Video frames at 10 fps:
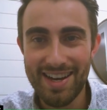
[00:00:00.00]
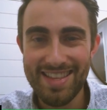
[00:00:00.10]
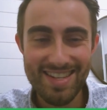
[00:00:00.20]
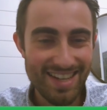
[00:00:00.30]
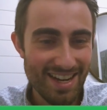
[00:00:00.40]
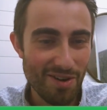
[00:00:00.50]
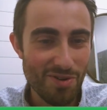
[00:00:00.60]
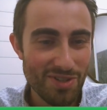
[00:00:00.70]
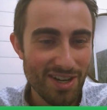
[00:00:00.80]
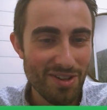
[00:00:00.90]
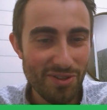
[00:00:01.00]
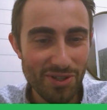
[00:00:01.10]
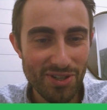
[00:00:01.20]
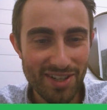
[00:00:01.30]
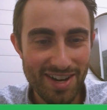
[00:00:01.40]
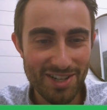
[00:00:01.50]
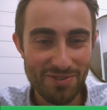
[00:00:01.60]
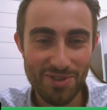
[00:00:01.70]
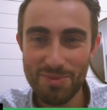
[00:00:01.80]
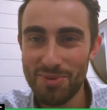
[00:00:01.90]
This guy also did not look good in the Canucks'
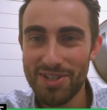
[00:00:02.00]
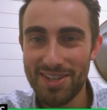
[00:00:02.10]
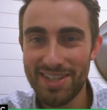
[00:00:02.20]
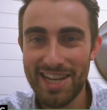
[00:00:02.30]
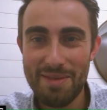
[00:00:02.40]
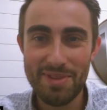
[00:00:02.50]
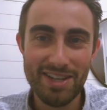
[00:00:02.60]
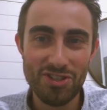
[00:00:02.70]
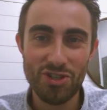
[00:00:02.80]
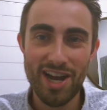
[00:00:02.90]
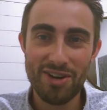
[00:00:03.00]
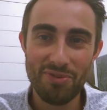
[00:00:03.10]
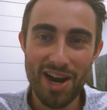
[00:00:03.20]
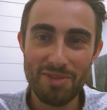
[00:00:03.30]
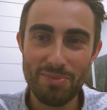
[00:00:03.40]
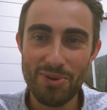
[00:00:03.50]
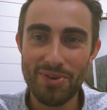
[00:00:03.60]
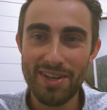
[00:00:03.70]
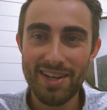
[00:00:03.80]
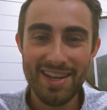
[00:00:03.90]
first preseason game, and that's Jack Rathbone.